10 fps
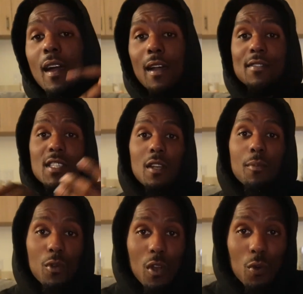I've seen him
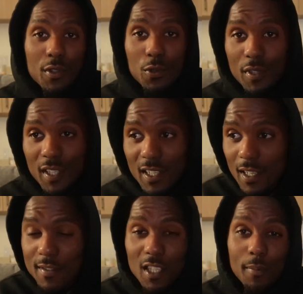grow with cool kicks.
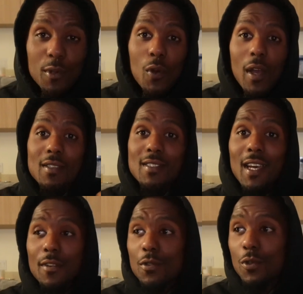I've seen him grow
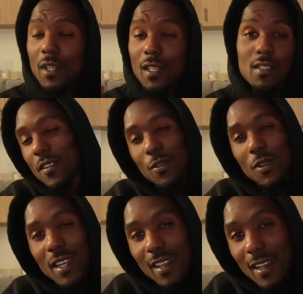outside of cool kicks. Don't know who
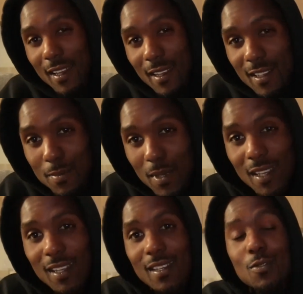that guy is, man.
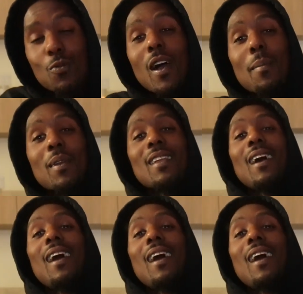It is Rami the